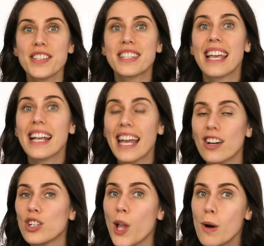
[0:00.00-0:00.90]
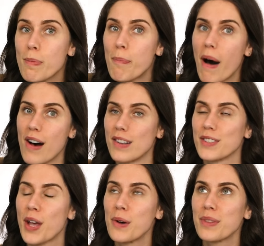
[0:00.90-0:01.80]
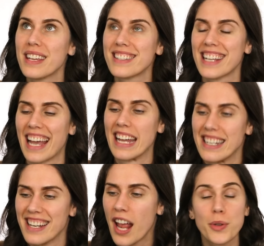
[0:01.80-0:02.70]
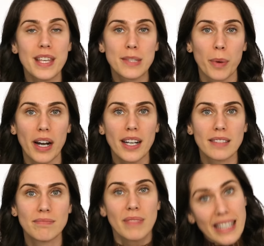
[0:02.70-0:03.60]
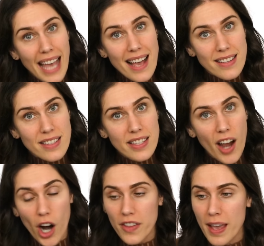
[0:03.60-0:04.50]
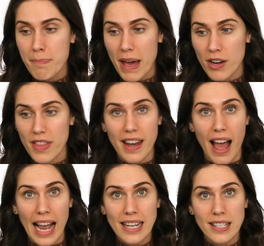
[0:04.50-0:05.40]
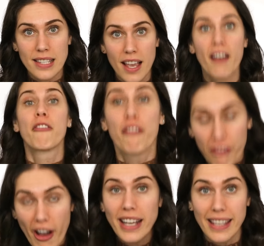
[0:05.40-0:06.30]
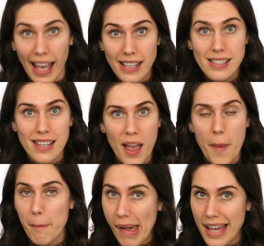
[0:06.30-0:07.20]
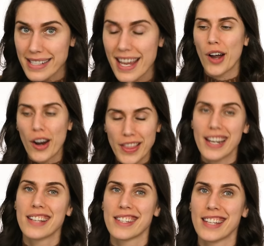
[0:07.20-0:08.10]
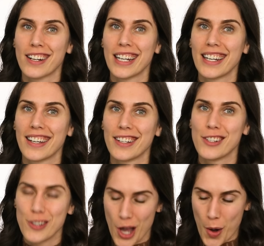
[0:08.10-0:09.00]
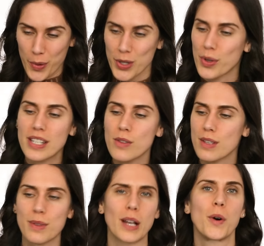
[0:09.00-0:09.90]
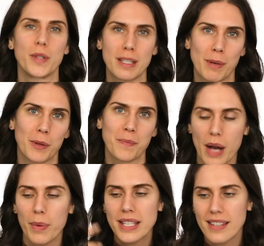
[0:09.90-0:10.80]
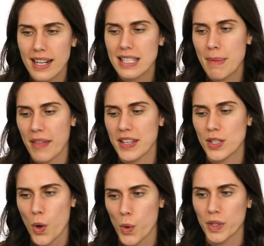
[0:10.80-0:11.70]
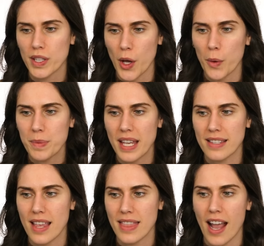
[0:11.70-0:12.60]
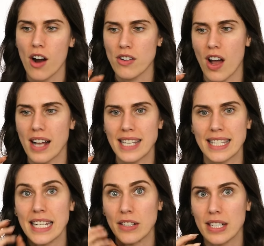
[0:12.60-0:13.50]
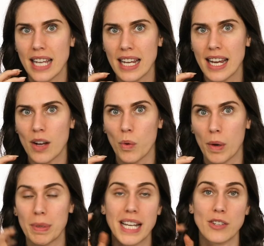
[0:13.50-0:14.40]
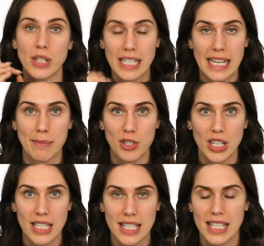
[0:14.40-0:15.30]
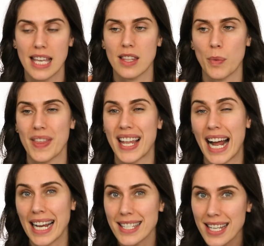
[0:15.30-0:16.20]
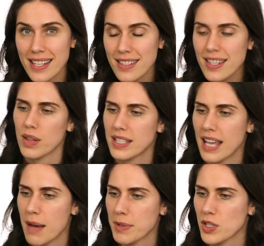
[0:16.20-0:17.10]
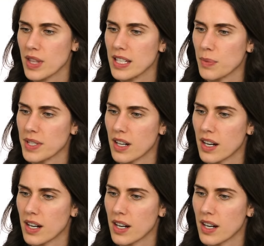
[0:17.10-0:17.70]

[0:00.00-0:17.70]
skincare globe balls. Oh, these again. Do these work? Yes. Are they better than ice? Yes. But are they necessary? No. You could do this with a cold spoon. Now, what's nice about these cold globes is that they are not as irritating or potentially damaging to skin the way that ice is. Let's see how much these ones